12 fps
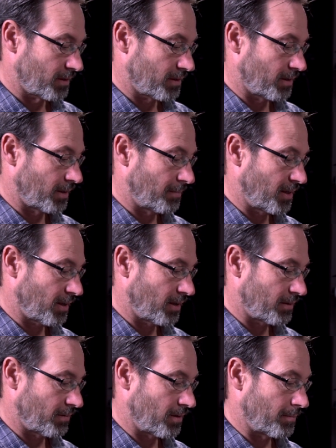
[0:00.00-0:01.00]
Silly me, I
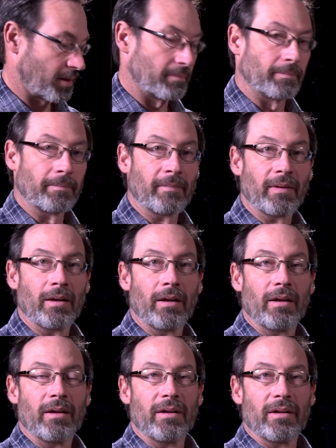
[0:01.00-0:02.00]
hit the wrong button.
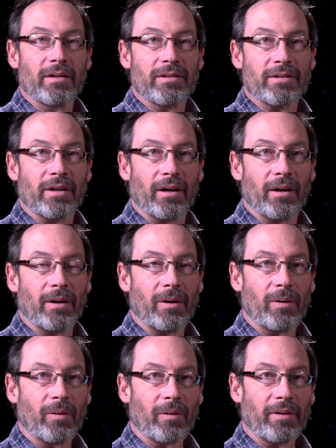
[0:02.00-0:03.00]

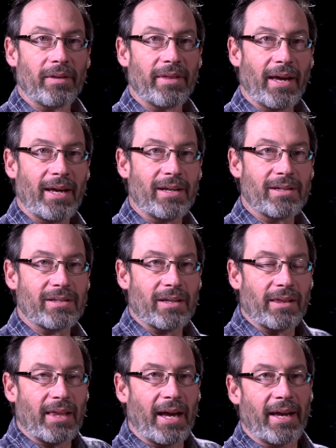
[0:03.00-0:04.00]
So that is
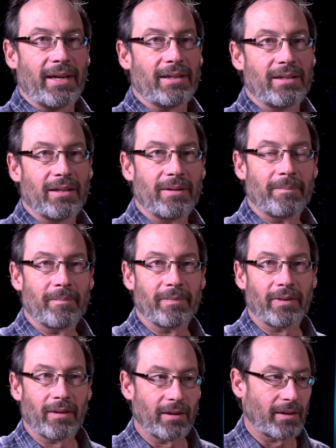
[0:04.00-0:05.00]
a light.
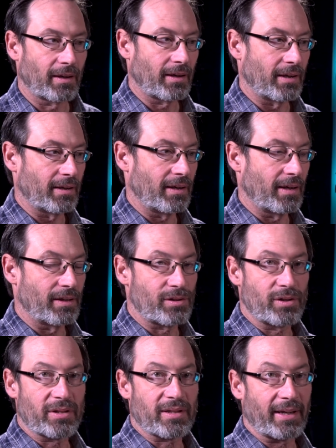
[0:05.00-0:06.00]
It's
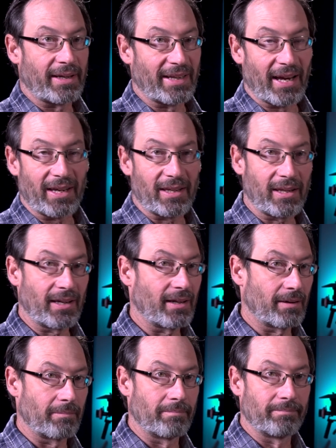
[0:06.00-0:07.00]
just like an
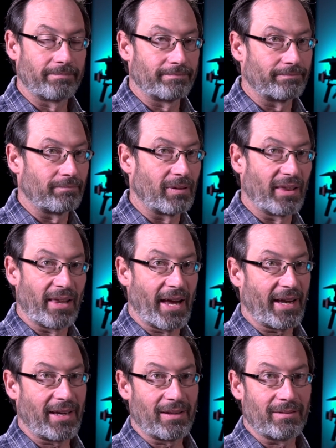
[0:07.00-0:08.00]
IKEA
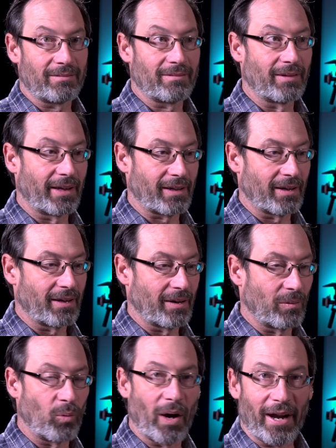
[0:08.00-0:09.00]
light, like
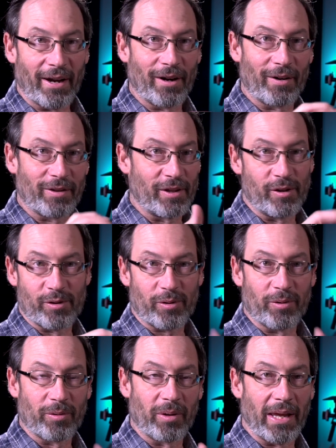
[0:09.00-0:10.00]
a wire that you
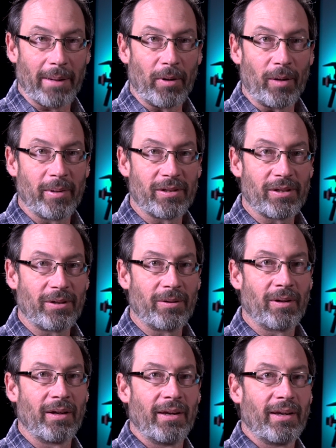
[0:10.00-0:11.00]
screw a light bulb
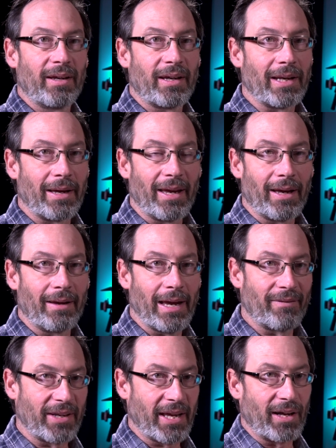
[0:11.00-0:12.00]
into, and I
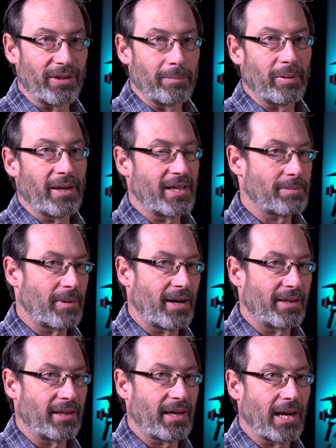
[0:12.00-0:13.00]
have it held in place
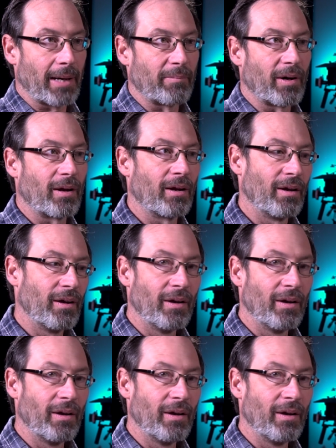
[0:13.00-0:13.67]
behind the camera